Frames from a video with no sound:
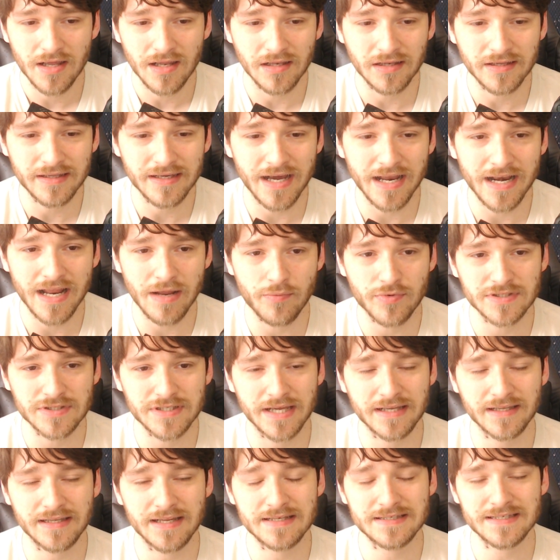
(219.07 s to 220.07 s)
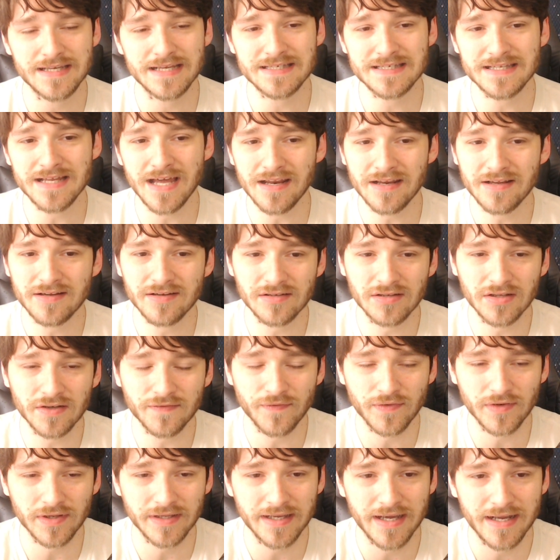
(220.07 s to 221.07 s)
Leon Edwards like this, it's not a good look
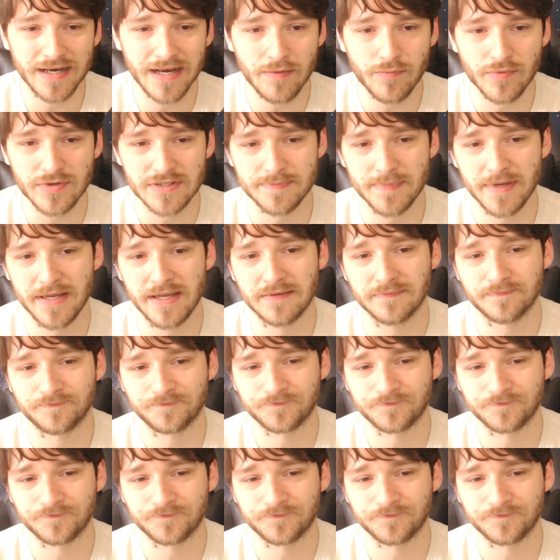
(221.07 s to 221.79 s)
for Leon Edwards, man.